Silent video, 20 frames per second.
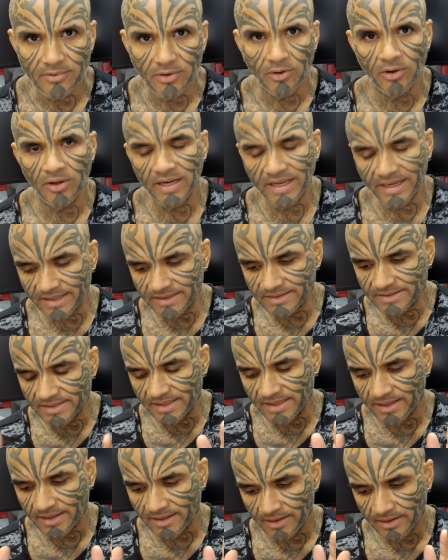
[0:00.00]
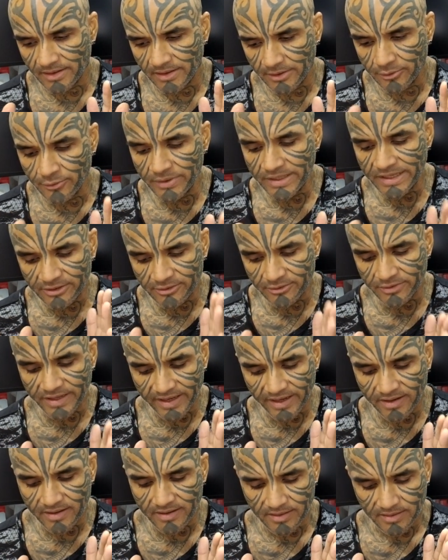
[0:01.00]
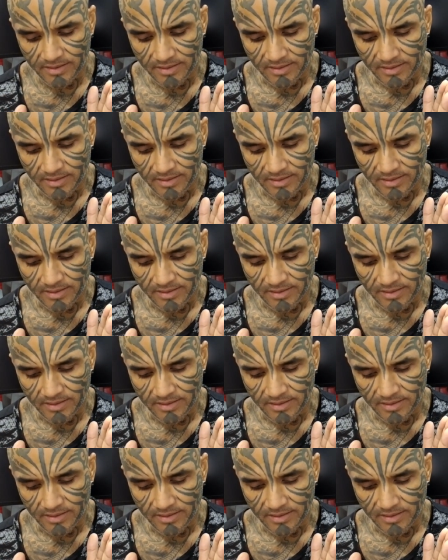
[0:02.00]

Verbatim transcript: all I can say, you need to take